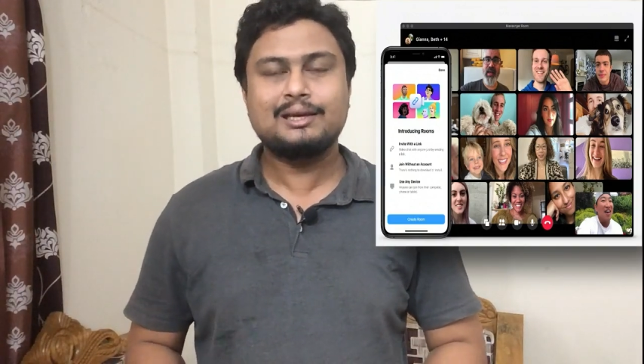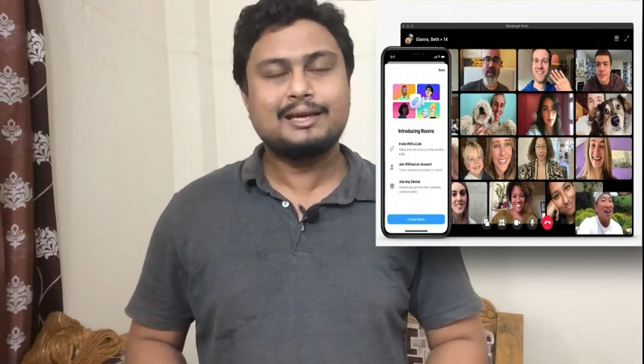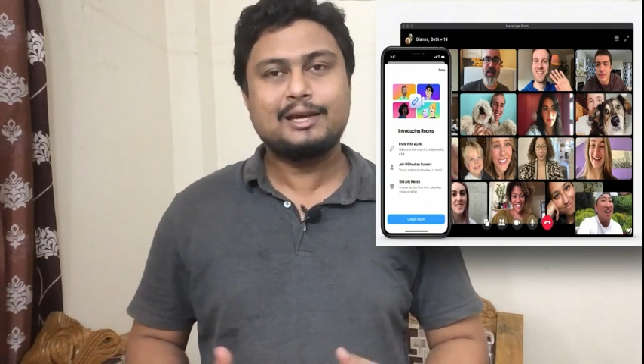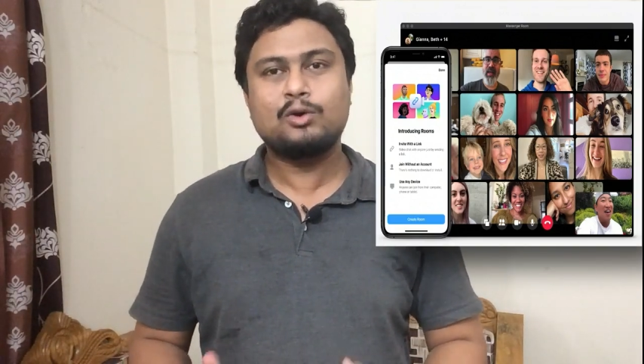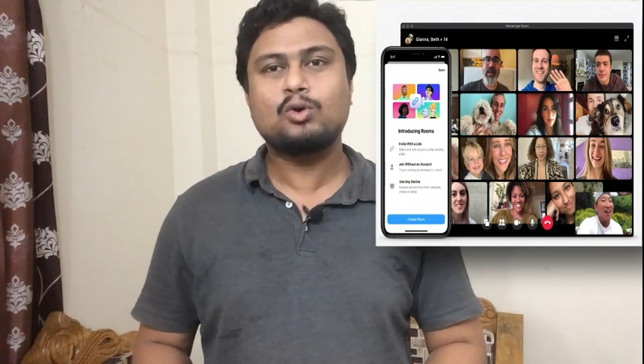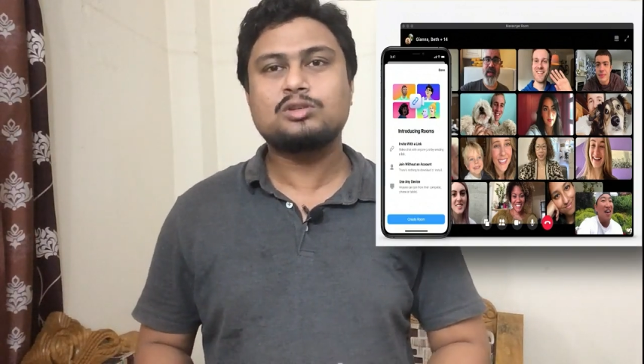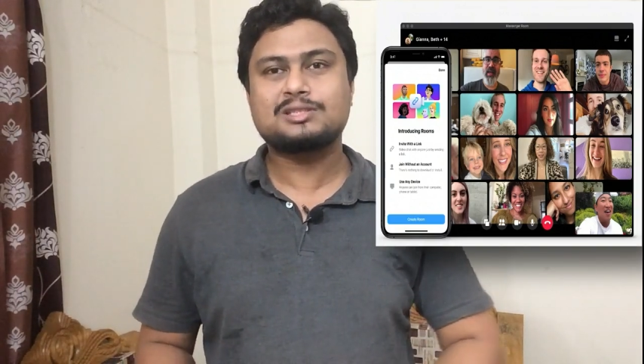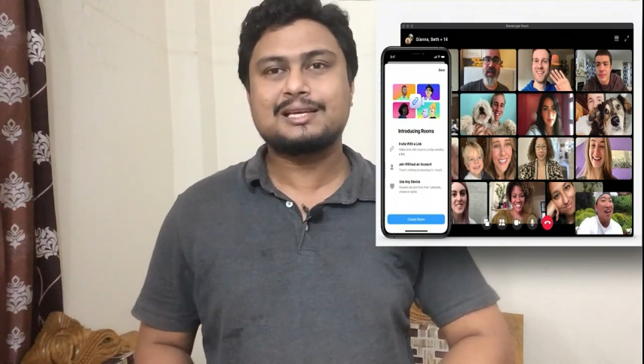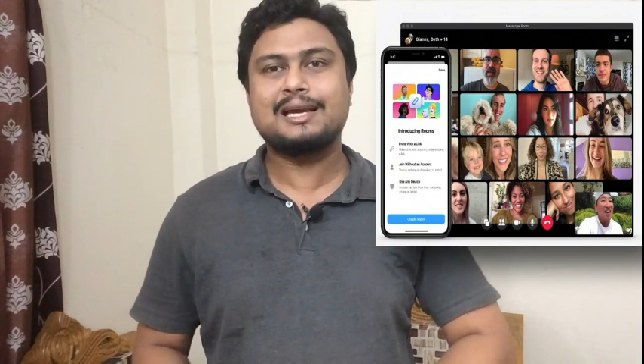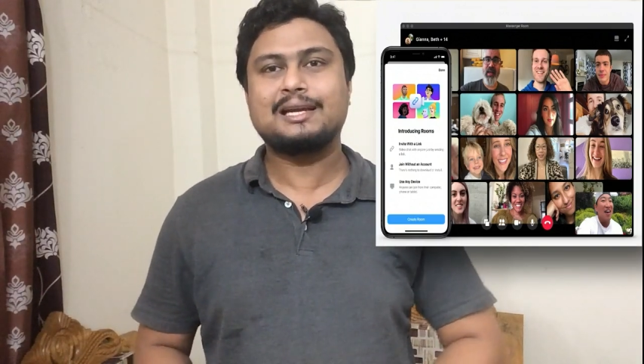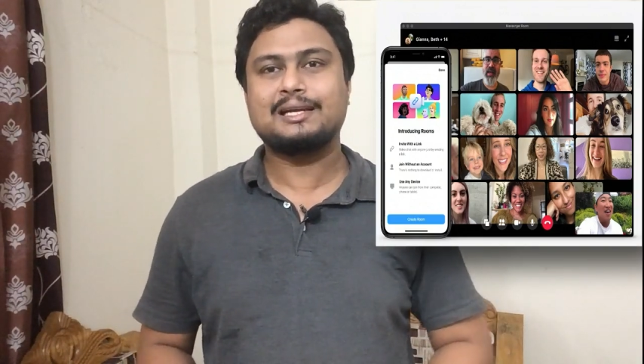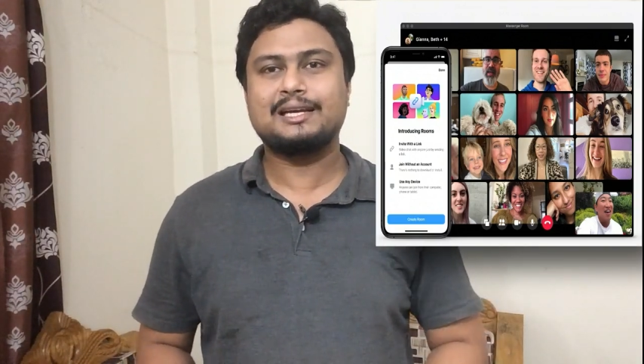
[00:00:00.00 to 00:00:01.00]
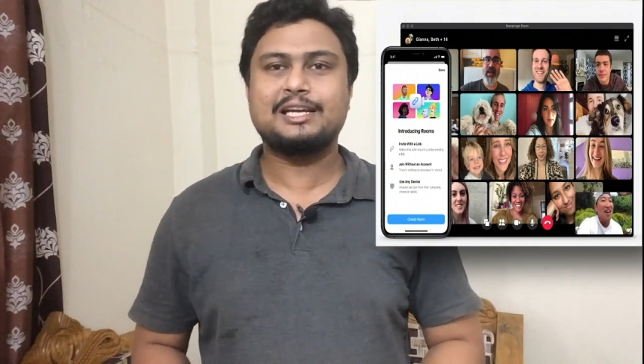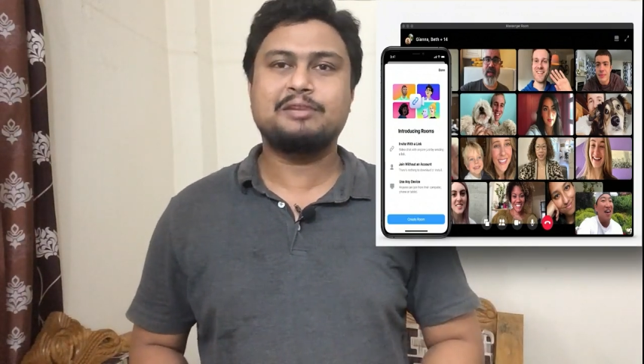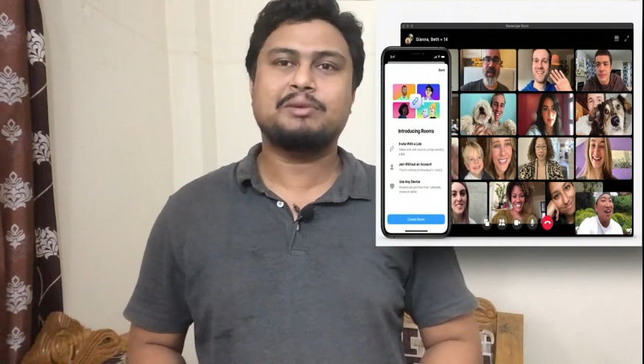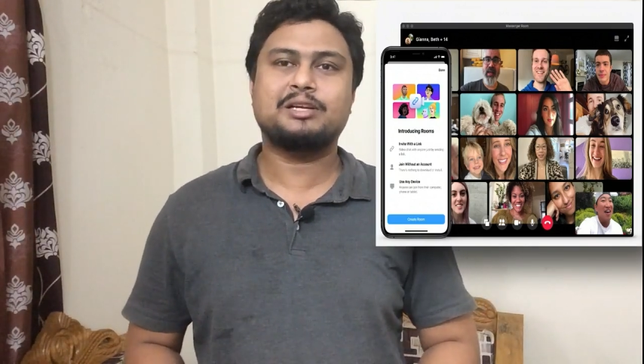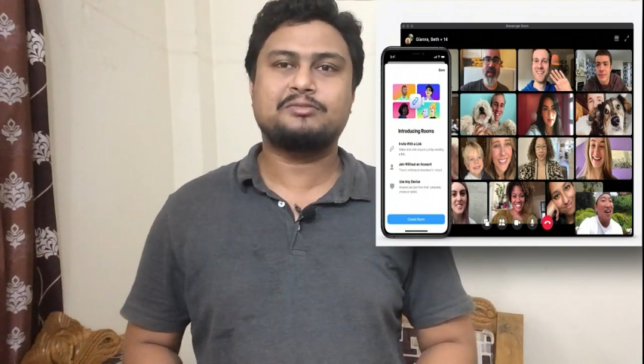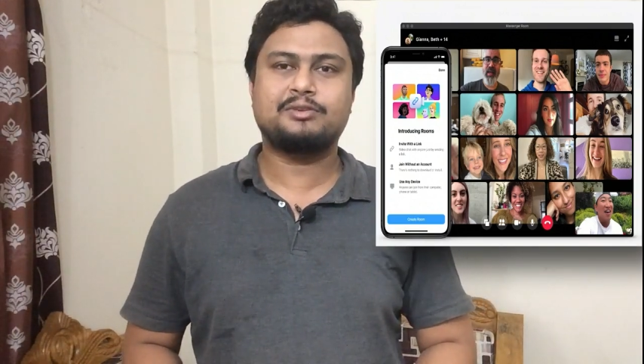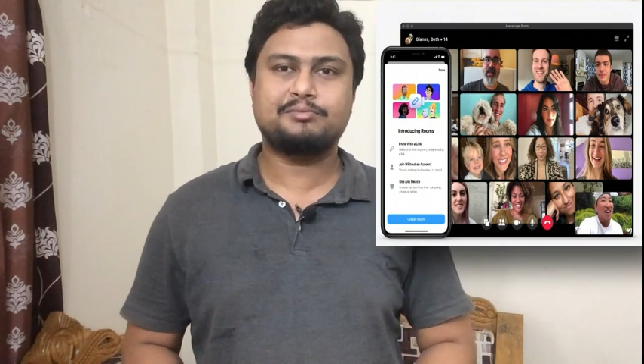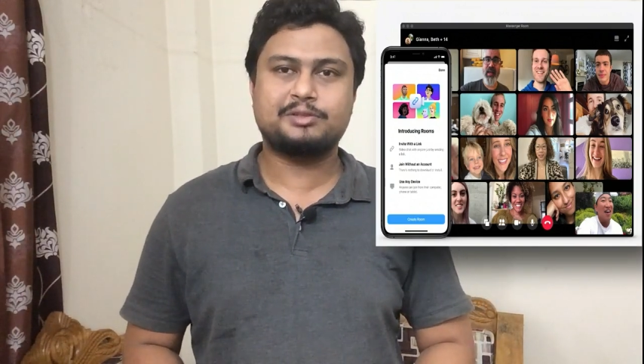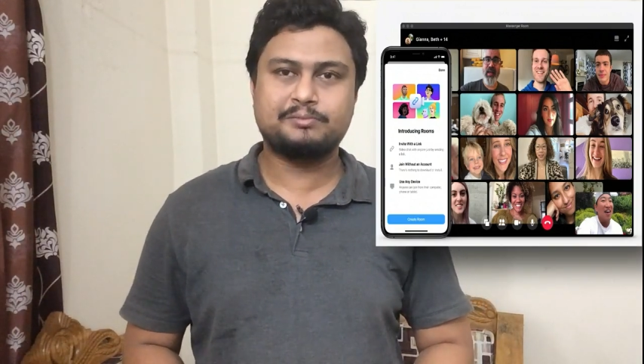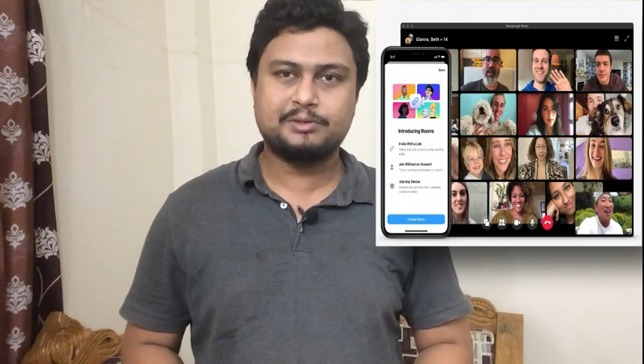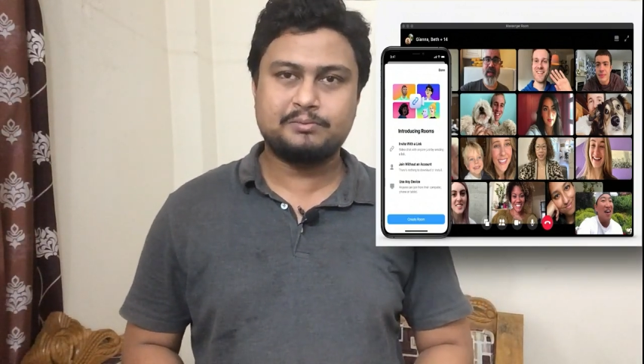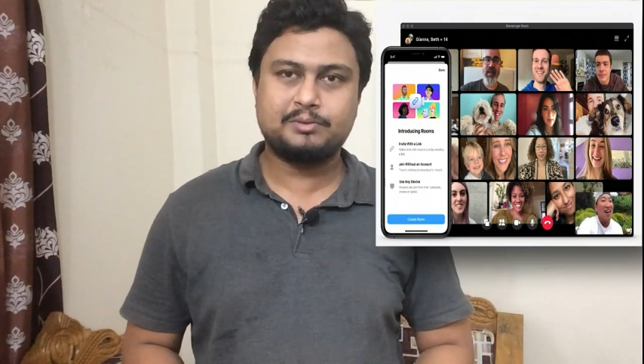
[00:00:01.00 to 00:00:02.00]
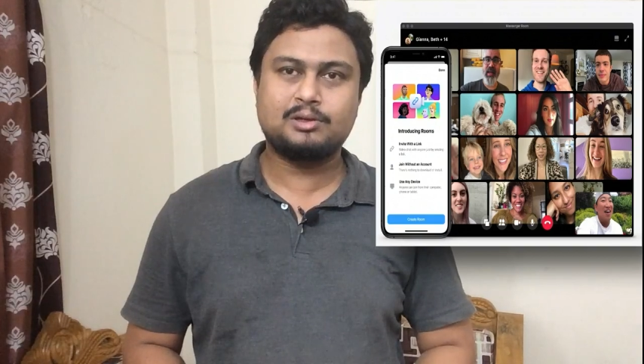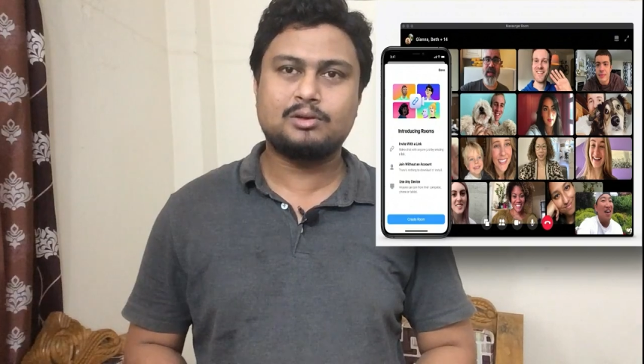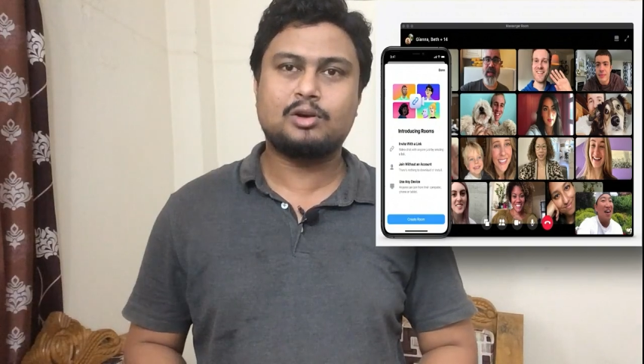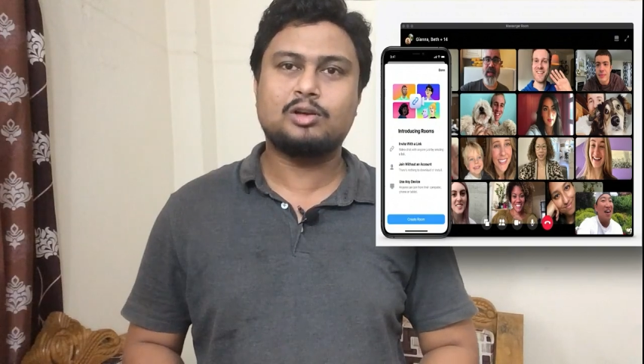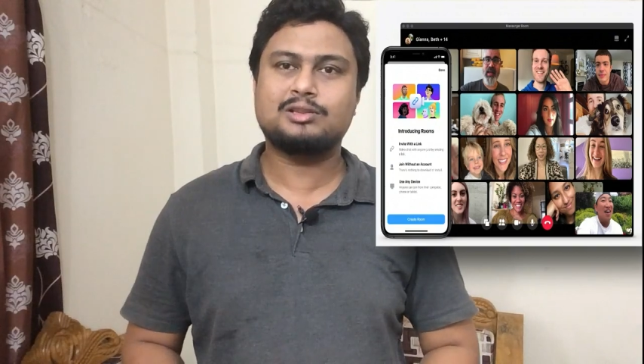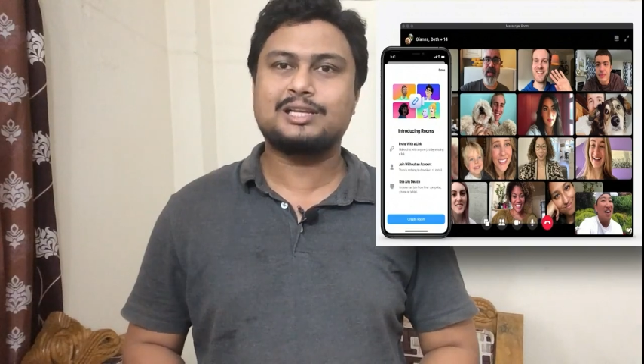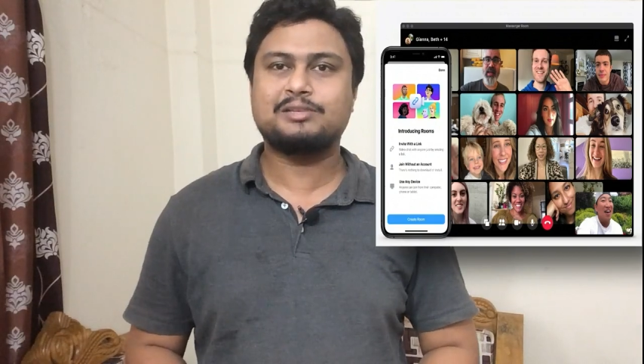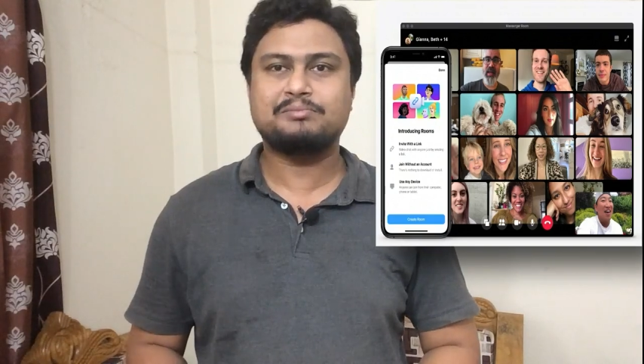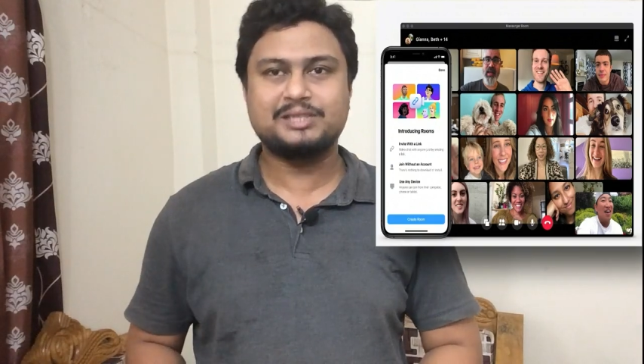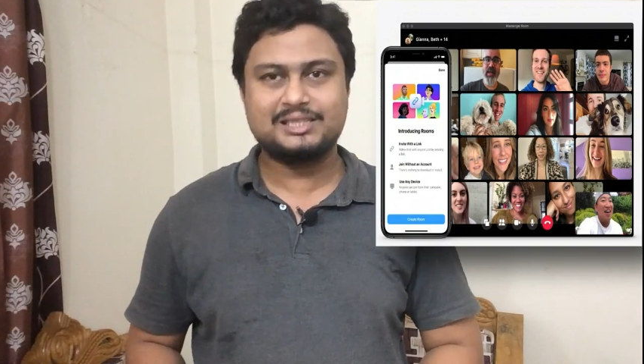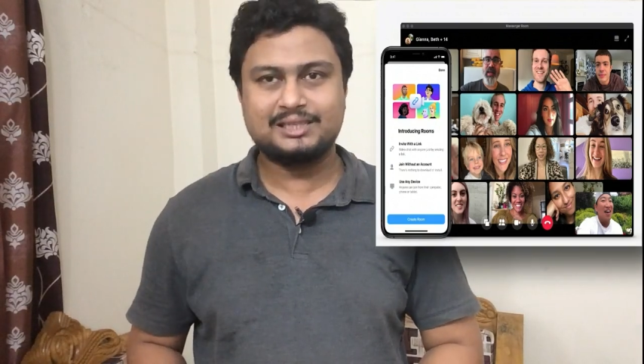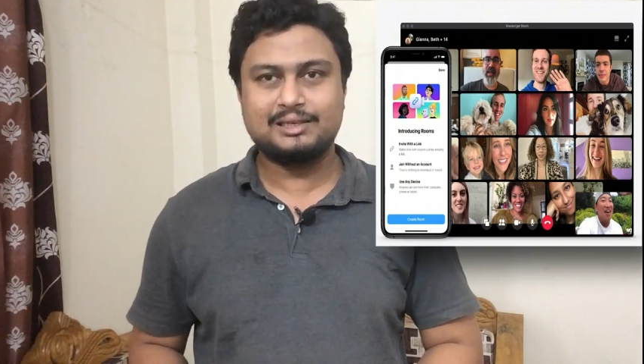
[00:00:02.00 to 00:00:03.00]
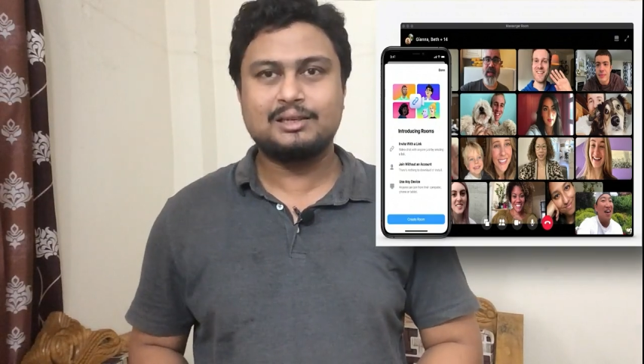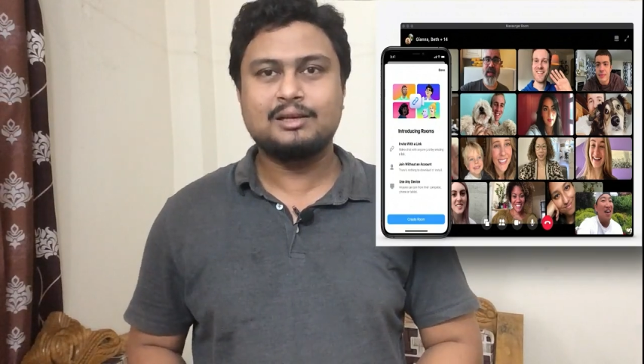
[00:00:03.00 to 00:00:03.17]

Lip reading: A host can invite 50 people on that meeting.